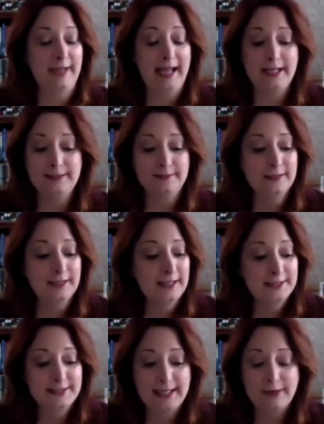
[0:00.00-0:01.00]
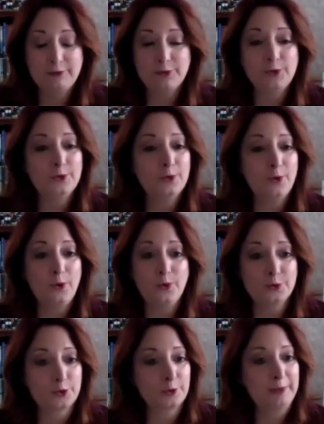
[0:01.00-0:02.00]
had several
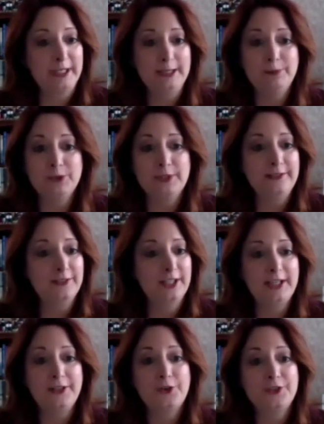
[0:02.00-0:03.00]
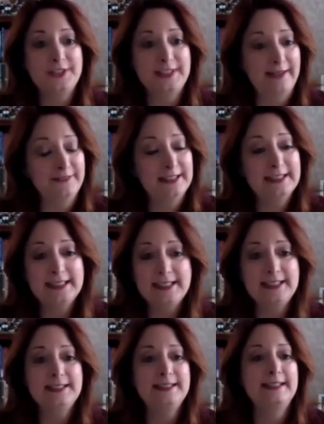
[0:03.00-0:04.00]
older people, even in their
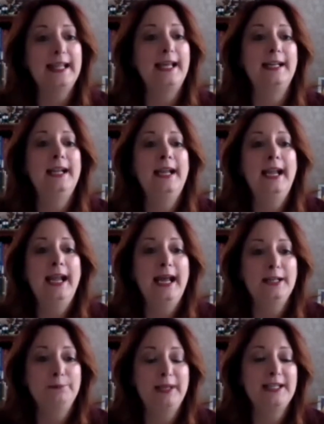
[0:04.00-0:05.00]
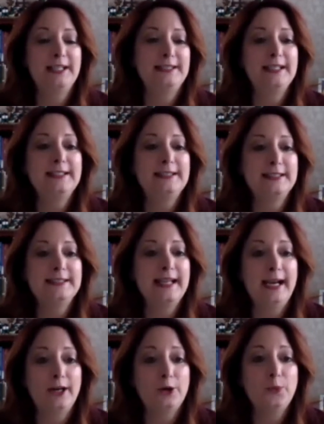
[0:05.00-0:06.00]
70s, that had been addicted to
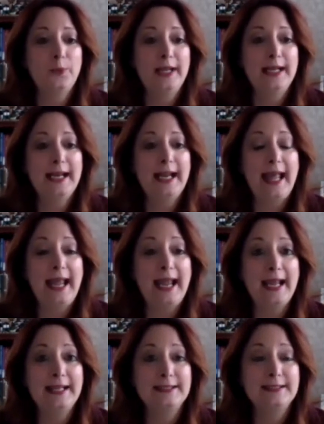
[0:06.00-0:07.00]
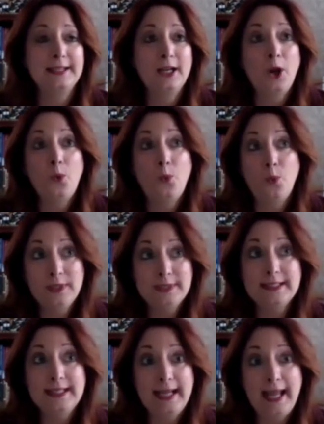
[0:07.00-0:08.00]
heroin. And once
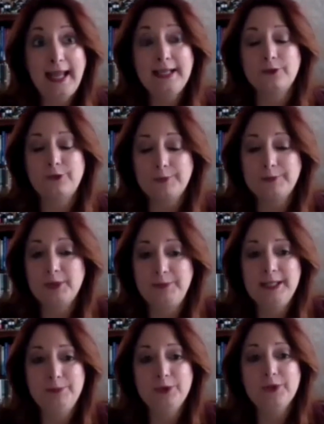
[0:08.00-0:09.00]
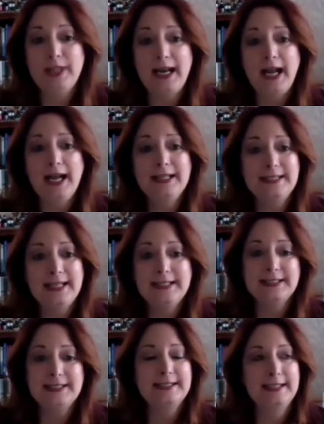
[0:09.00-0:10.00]
again, from the people that I
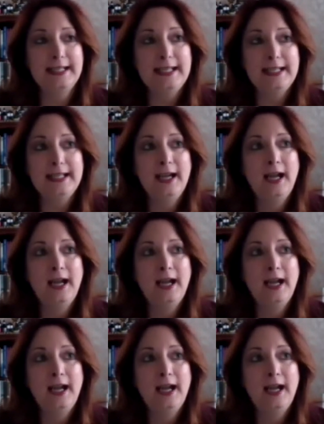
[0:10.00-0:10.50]
tend to see,